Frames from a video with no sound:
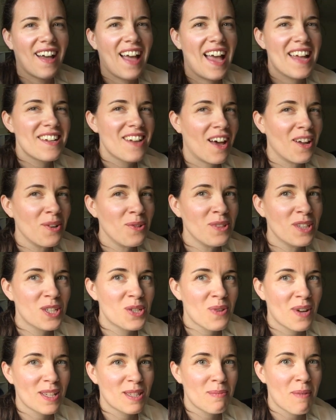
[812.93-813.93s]
And not only
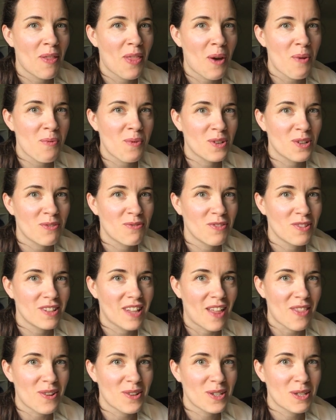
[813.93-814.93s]
do I smell that wonderful
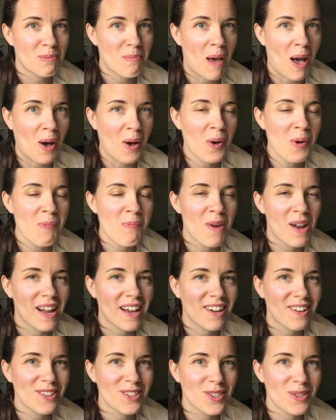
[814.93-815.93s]
leather smell, but
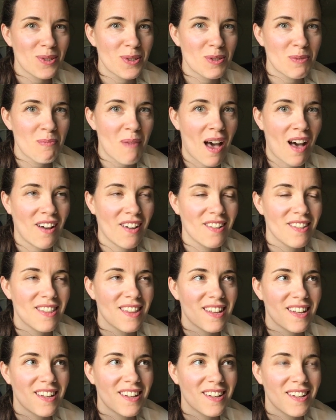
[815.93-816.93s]
I also smell
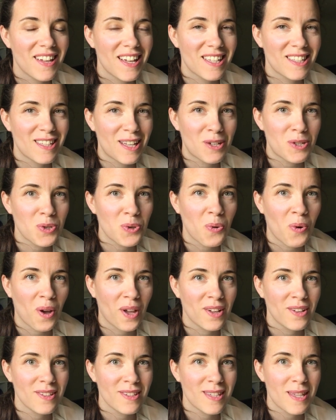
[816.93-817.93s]
the essential
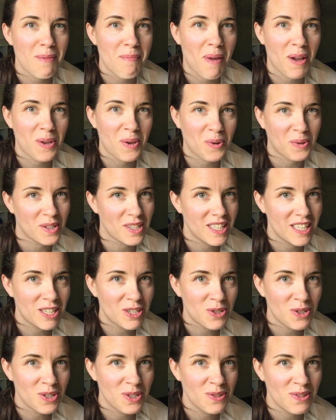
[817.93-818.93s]
oils that my yoga
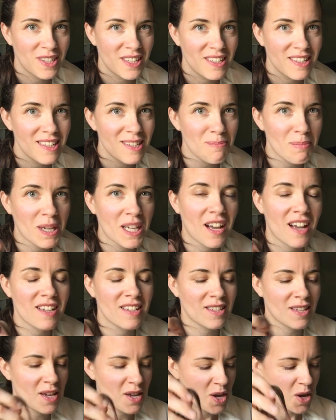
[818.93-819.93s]
teacher uses,
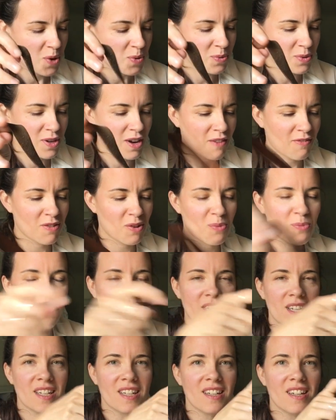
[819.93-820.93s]
because whenever
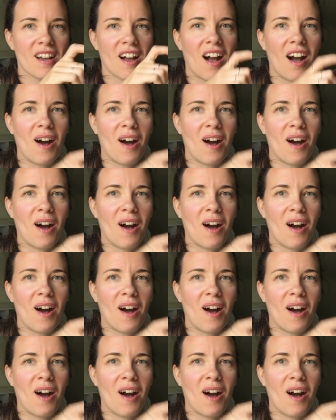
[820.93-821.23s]
we,